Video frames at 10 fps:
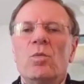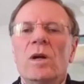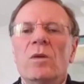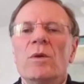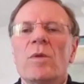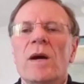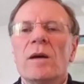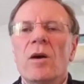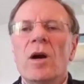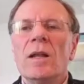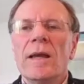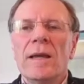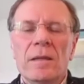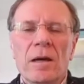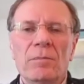where we want to all
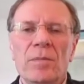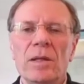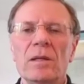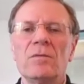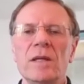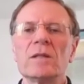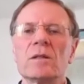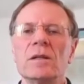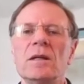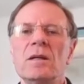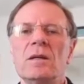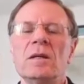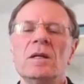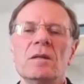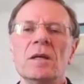end up, and eventually
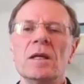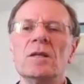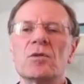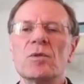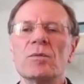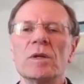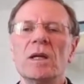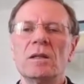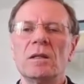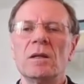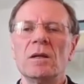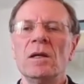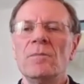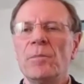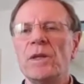the industry will get
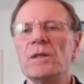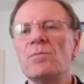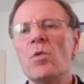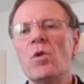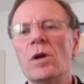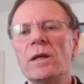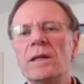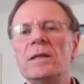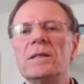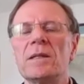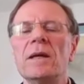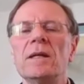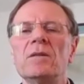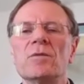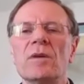there, is more
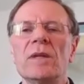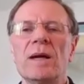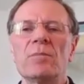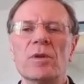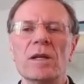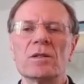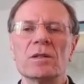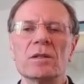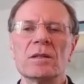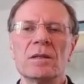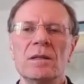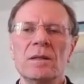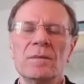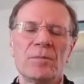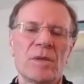insight-driven operations.
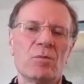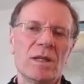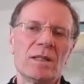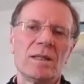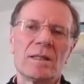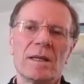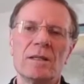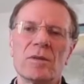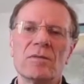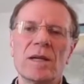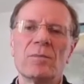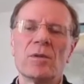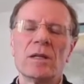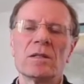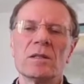And what is insight-driven
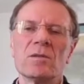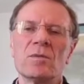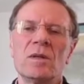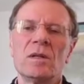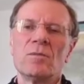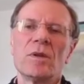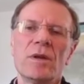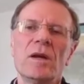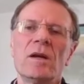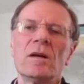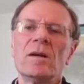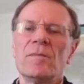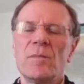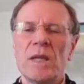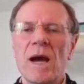operations? Well,
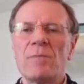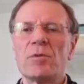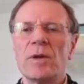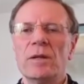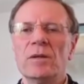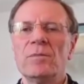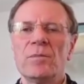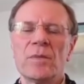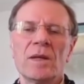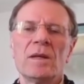there, the operator,